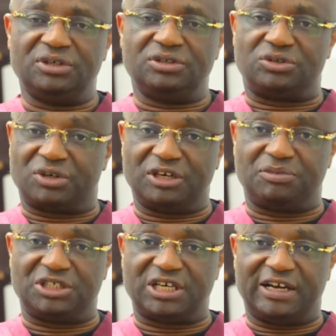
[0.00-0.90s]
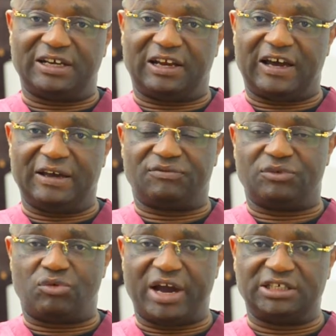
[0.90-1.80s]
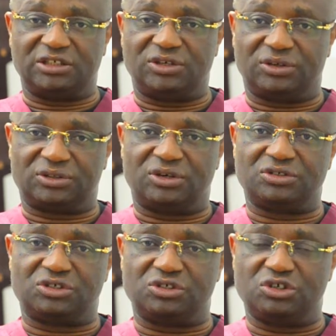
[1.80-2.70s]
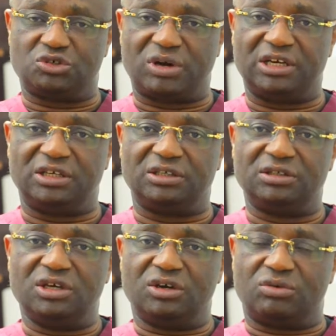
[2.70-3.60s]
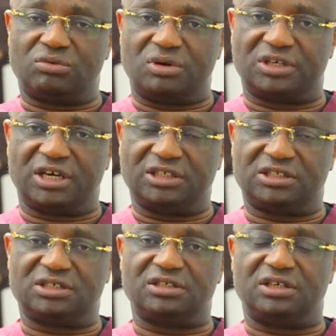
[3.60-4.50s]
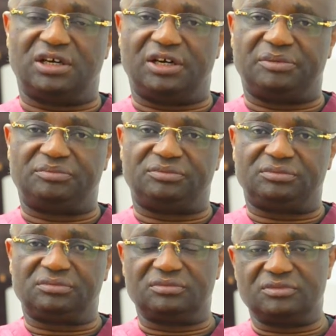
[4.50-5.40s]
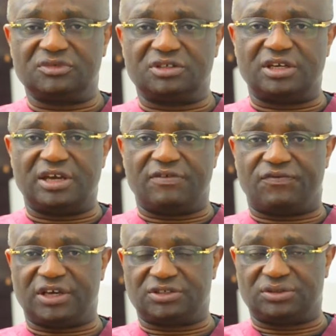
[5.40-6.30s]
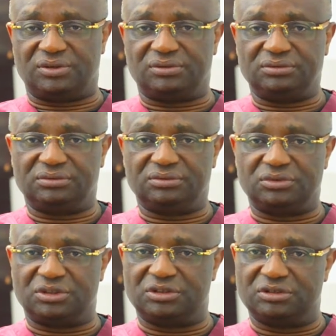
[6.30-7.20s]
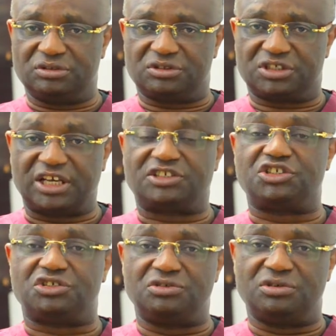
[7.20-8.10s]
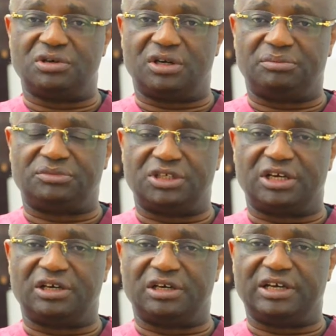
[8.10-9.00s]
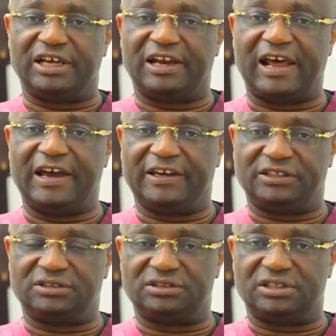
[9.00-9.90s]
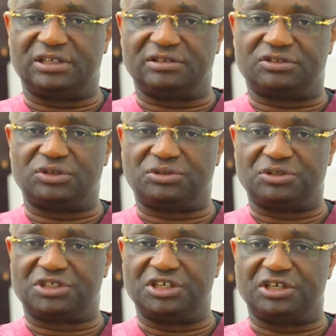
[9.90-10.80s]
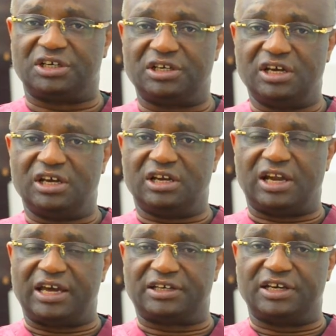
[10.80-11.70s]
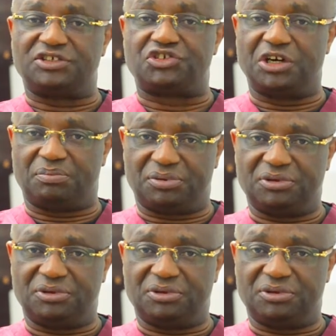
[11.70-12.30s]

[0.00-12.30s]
to keep the child alive, while the doctors usually will get a vessel, will set a line, so to say, like a drip,